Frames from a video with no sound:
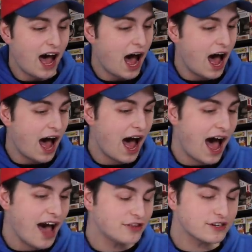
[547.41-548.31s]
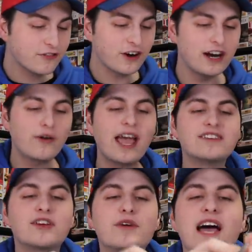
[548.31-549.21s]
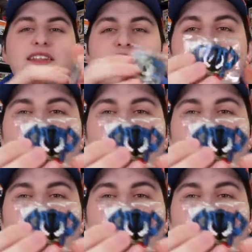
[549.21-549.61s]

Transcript: Ah, they're different. Okay, so we got the